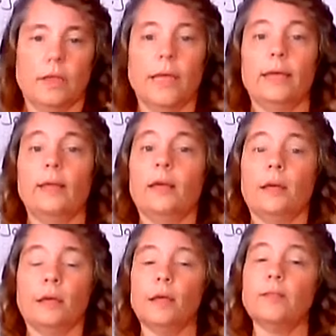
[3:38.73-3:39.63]
in
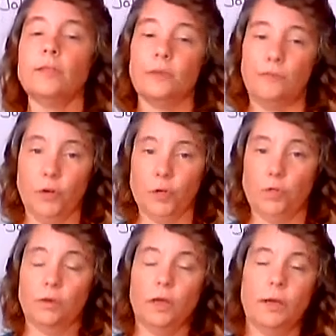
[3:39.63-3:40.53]
the first
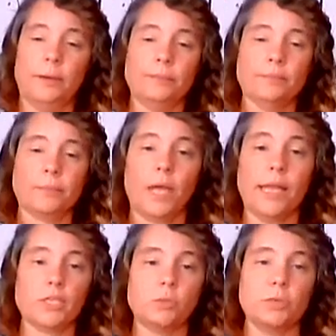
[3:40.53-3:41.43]

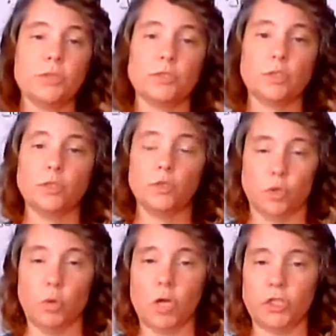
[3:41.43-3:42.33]
election with
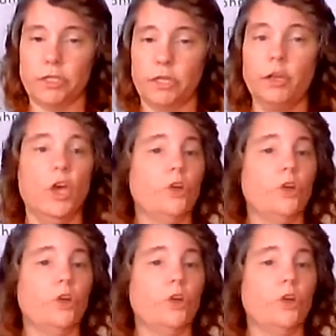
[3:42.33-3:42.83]
George Washington.